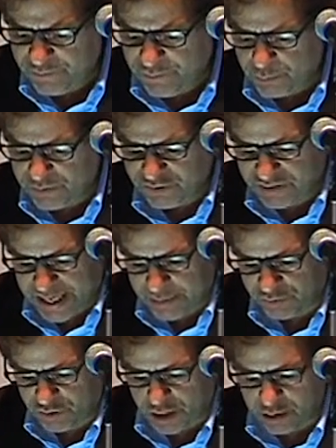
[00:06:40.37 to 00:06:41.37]
from a
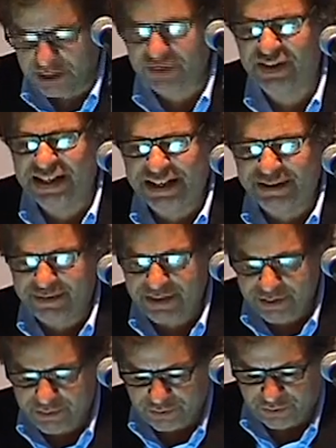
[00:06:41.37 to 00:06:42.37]
snapshot is the
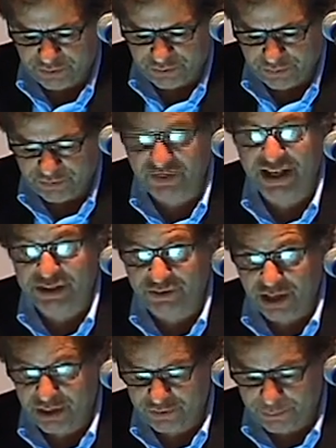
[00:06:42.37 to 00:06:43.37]
antithesis of
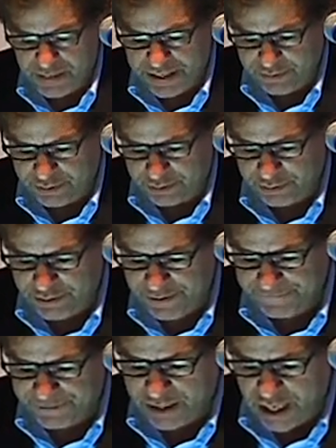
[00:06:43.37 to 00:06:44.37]
Cézanne's method,
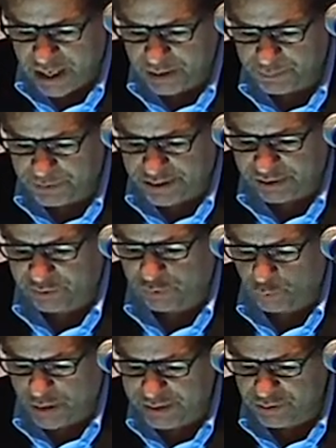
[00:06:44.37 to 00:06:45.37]
the complex,
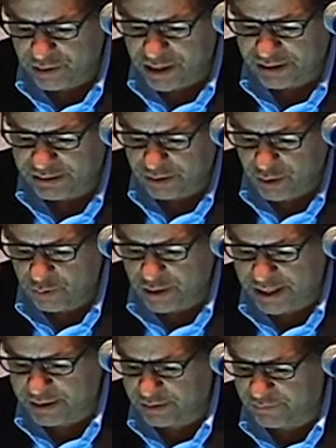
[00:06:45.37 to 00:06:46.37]
Rader-like
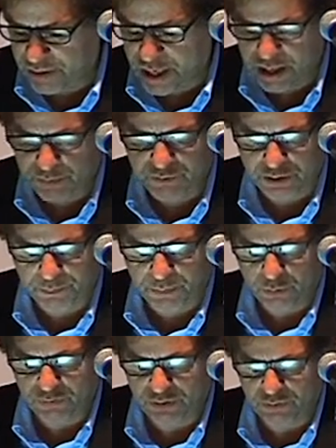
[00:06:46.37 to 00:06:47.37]
locating of an object
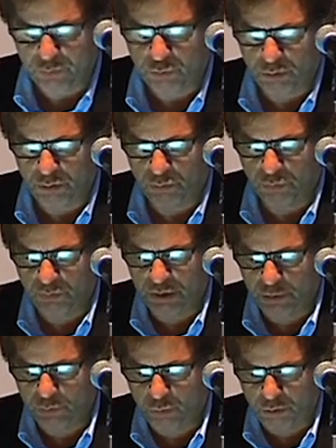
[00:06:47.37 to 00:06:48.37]
both in the
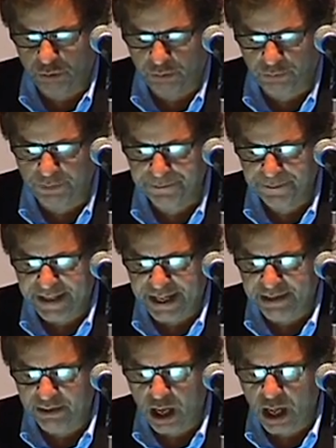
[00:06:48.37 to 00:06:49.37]
real world
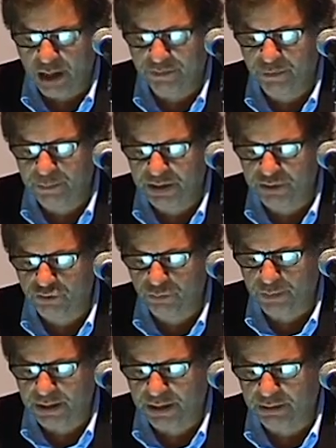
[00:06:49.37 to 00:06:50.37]
and on the picture
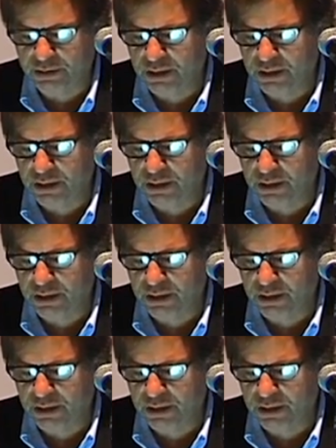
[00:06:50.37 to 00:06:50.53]
pane.